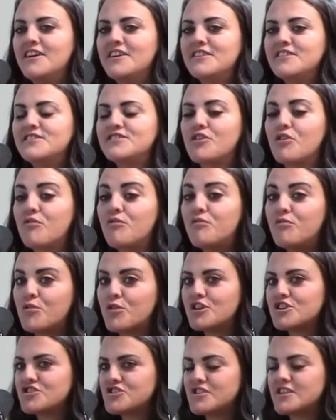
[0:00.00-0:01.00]
So
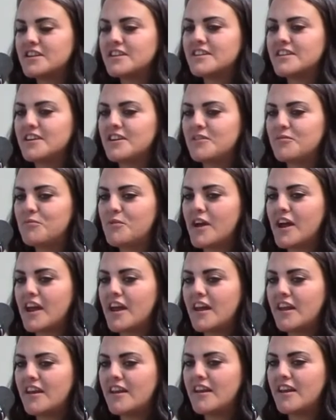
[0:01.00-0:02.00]
fortunately,
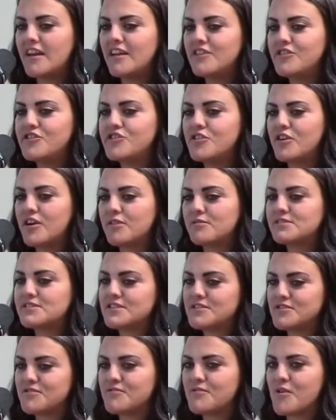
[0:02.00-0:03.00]
when you know I was
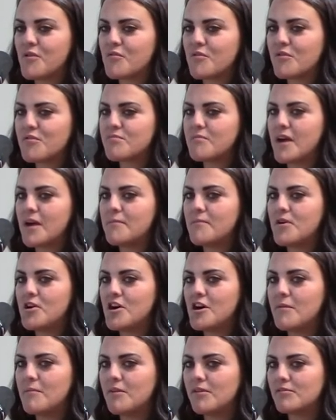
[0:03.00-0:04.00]
on the phone with my
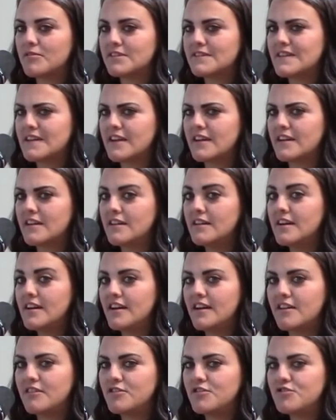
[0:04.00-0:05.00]
mom, it was like a
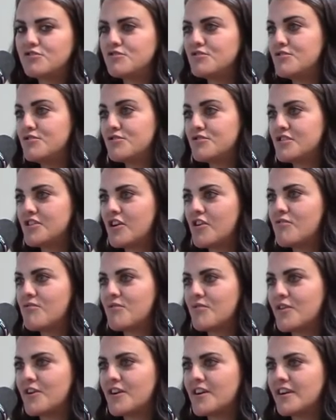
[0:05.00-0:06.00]
yeah, you should you should go
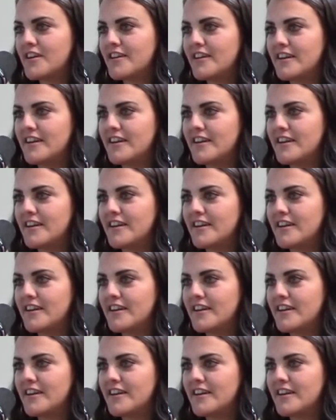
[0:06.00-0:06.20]
for it.